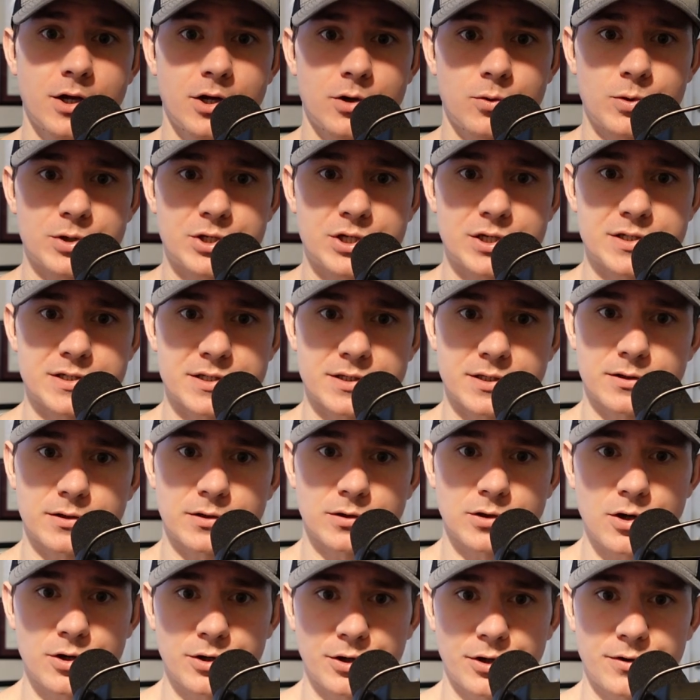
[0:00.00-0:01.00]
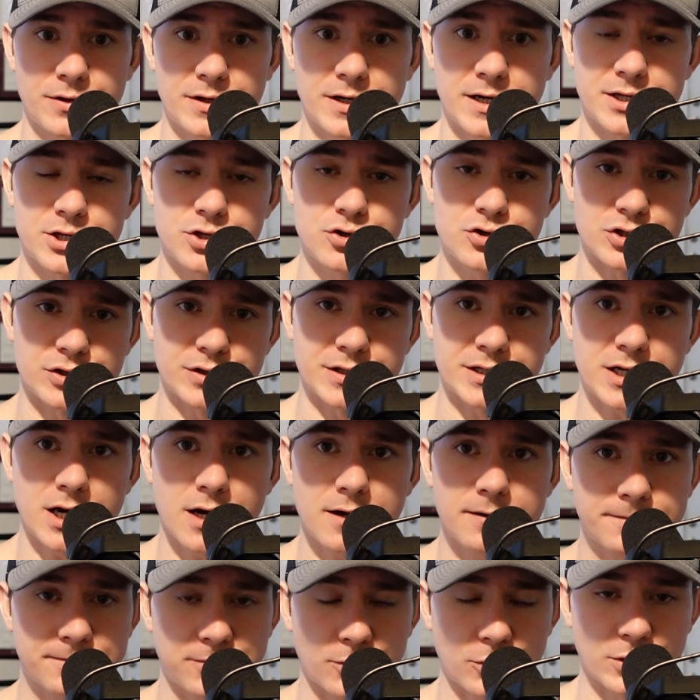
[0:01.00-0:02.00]
which is longer than I usually
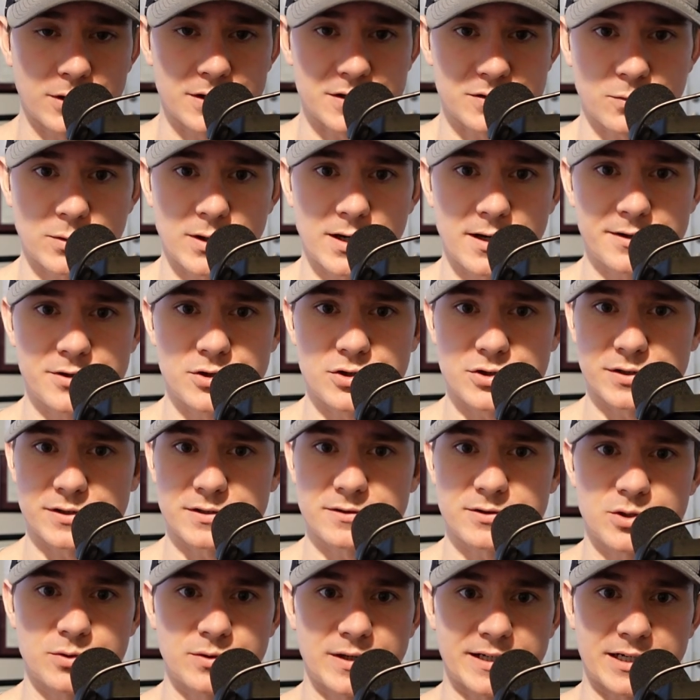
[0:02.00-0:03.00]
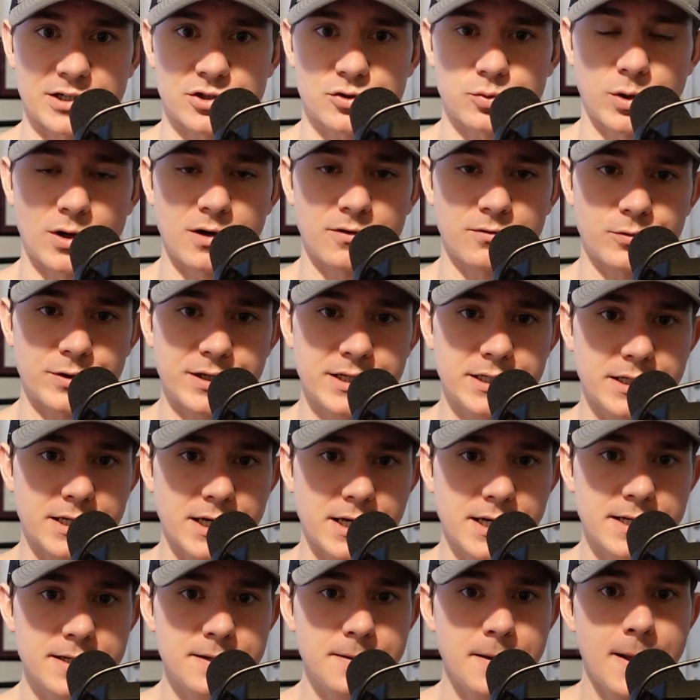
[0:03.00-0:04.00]
cut for as well. I usually do like a 12 week
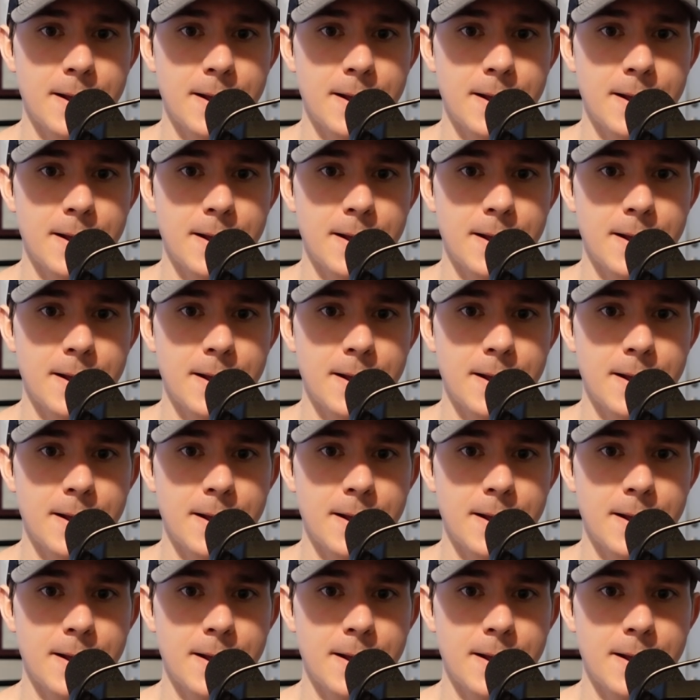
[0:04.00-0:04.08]
cut.